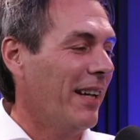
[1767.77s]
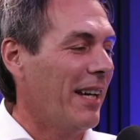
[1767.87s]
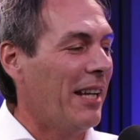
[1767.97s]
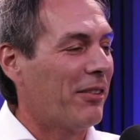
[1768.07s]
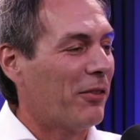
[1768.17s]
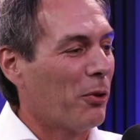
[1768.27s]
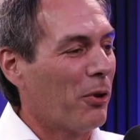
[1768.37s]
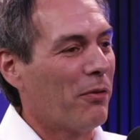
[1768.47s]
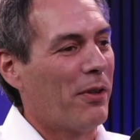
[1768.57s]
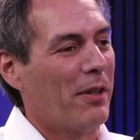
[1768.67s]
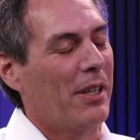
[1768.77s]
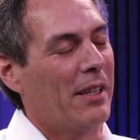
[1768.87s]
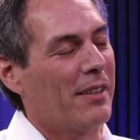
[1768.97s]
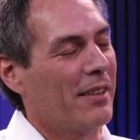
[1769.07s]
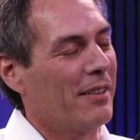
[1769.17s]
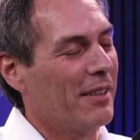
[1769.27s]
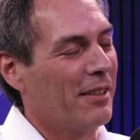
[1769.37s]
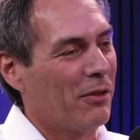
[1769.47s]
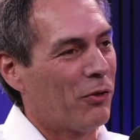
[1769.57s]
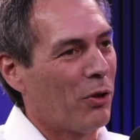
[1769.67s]
it's sort of
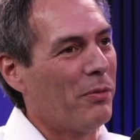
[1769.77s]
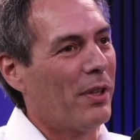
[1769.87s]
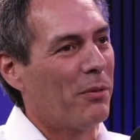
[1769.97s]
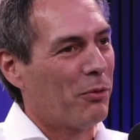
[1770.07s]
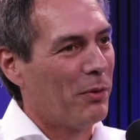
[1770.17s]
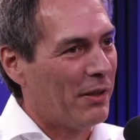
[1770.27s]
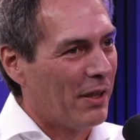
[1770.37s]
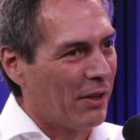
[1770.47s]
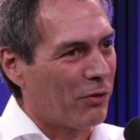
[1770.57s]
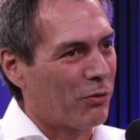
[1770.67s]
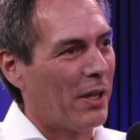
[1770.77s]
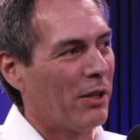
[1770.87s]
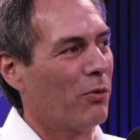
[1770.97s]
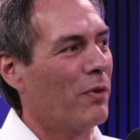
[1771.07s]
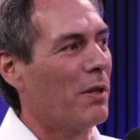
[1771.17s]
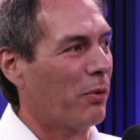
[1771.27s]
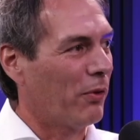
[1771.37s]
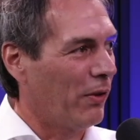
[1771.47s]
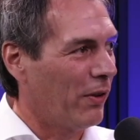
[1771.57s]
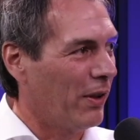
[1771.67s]
sometimes retailers try to
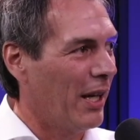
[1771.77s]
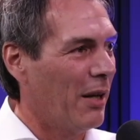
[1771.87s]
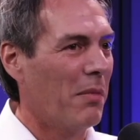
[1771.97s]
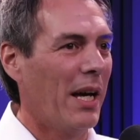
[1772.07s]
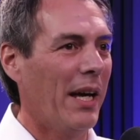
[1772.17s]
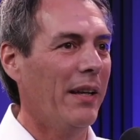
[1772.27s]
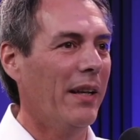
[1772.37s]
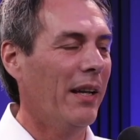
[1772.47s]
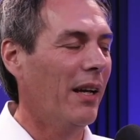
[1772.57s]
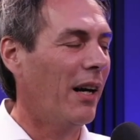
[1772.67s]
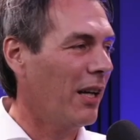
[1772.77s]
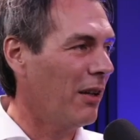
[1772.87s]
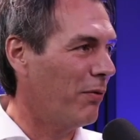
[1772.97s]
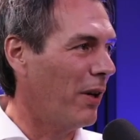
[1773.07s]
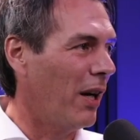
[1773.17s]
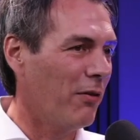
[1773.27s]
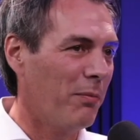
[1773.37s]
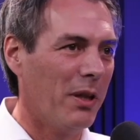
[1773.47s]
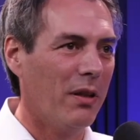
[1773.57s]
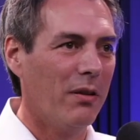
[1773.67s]
reposition them, and
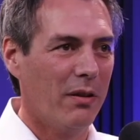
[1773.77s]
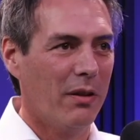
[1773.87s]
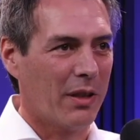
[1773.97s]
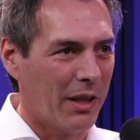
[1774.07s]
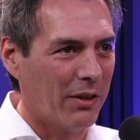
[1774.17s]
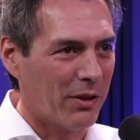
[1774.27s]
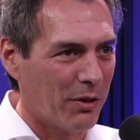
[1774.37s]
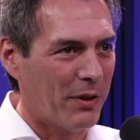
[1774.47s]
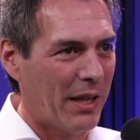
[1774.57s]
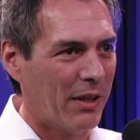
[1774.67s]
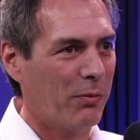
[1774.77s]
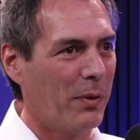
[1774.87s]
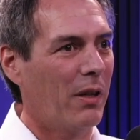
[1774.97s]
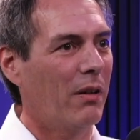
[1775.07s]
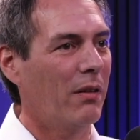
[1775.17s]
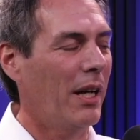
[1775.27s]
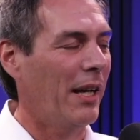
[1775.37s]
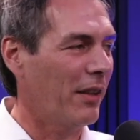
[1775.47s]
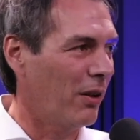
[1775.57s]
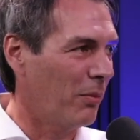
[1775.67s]
I've been guilty of that as well
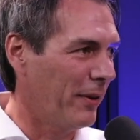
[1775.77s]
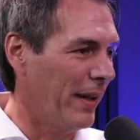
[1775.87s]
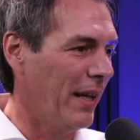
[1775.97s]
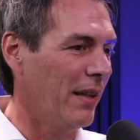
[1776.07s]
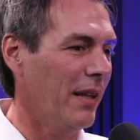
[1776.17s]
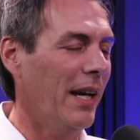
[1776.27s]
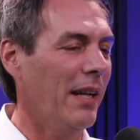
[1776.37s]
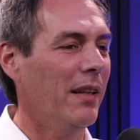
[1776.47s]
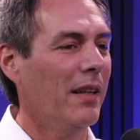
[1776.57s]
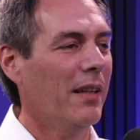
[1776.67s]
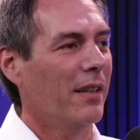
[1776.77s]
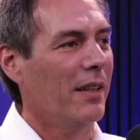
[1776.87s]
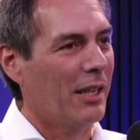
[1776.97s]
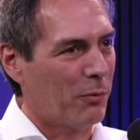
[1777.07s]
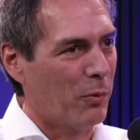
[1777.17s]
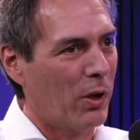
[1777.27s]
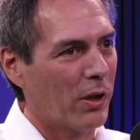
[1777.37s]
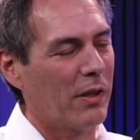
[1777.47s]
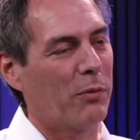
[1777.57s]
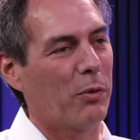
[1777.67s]
at Albert Heijn, and it
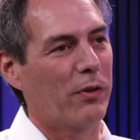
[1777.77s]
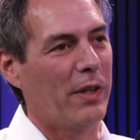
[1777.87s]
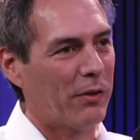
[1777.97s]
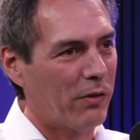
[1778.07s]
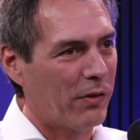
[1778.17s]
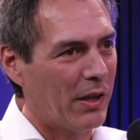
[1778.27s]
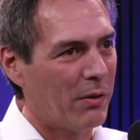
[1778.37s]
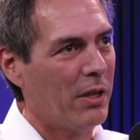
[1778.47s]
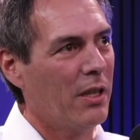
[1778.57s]
worked. It was necessary.